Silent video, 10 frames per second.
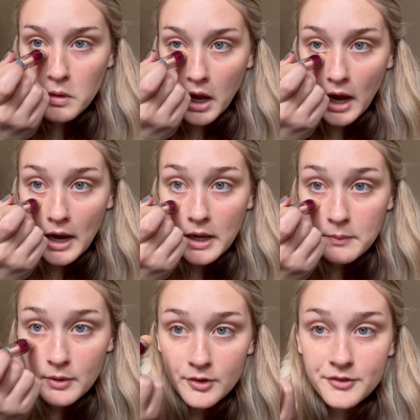I
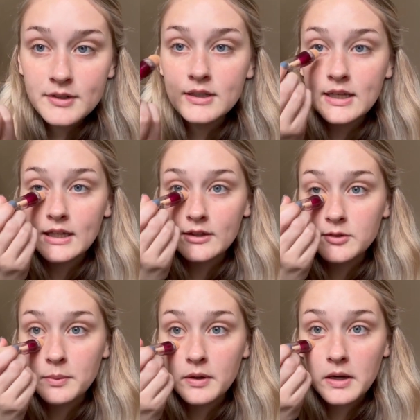personally like to
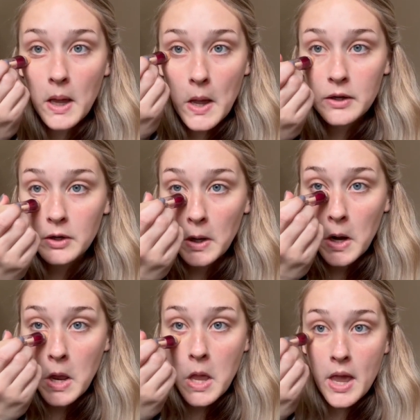put it under
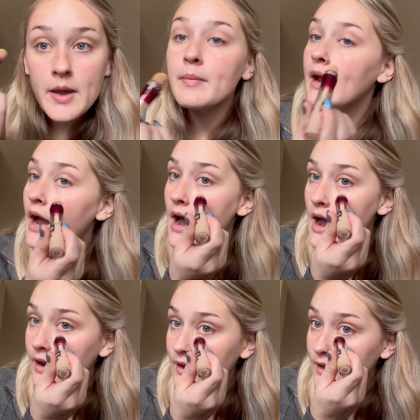my
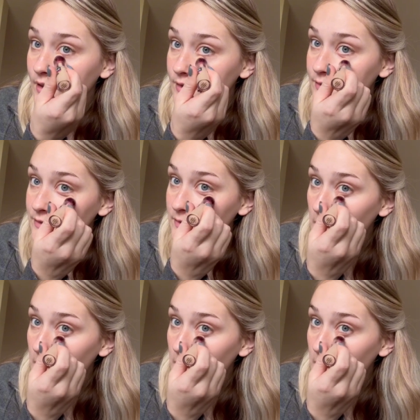eyes.